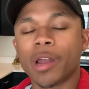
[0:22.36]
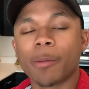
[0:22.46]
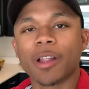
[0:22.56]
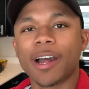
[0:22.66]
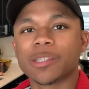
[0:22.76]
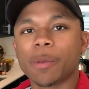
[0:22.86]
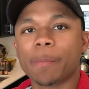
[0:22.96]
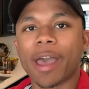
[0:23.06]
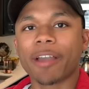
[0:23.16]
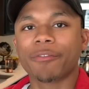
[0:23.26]
I'm glad to be
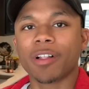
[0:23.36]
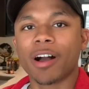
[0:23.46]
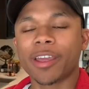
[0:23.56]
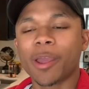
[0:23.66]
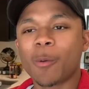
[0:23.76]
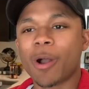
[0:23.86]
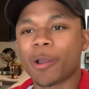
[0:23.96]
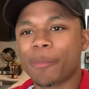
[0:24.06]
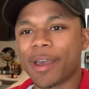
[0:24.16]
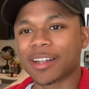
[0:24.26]
back vlogging.
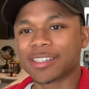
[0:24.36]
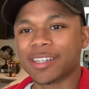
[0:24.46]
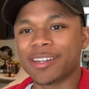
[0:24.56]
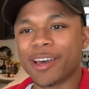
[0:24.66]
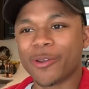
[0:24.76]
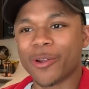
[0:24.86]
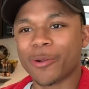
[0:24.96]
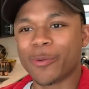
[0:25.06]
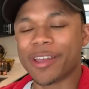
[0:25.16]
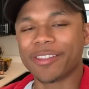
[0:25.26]
Welcome back to another
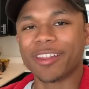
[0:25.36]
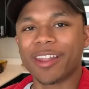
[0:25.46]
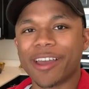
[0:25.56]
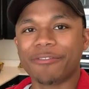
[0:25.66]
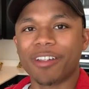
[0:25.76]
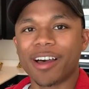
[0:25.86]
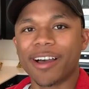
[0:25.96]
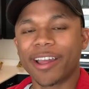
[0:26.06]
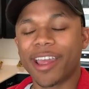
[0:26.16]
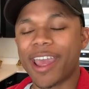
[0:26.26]
week in the life
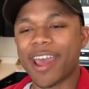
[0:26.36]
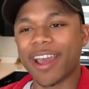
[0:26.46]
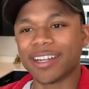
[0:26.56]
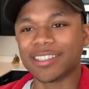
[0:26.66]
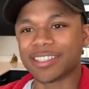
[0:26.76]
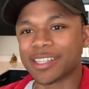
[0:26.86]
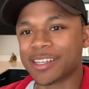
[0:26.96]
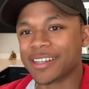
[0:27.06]
vlog, and